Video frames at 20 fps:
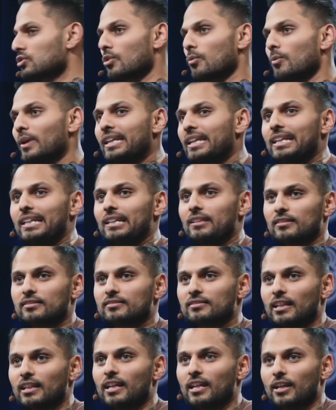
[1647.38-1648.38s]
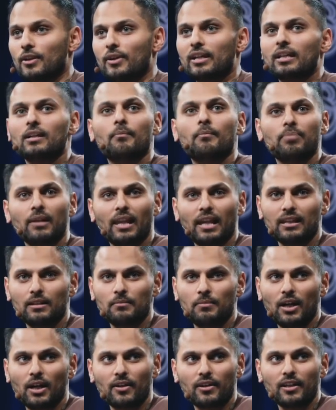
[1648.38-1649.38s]
So we can either sit here and complain
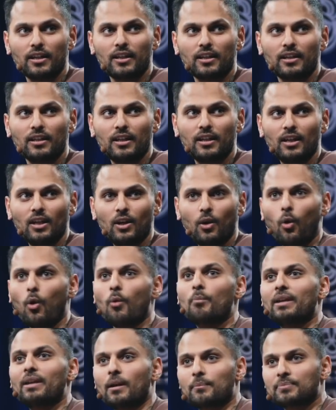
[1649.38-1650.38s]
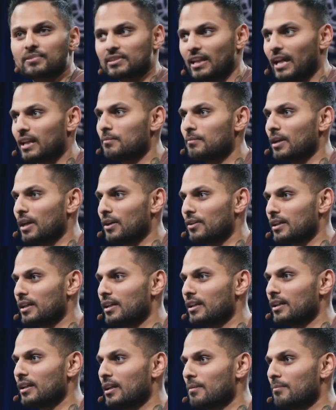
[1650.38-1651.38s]
about it or be upset about
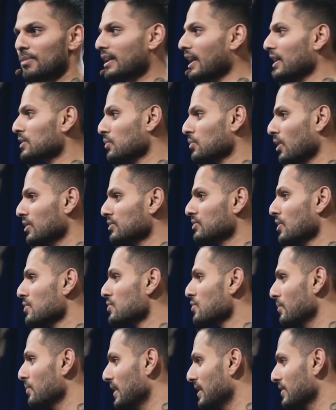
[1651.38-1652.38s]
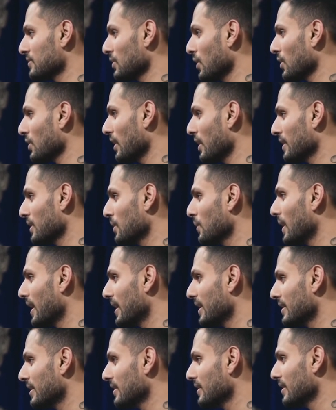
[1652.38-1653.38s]
it. But guess what? Social media is not going away.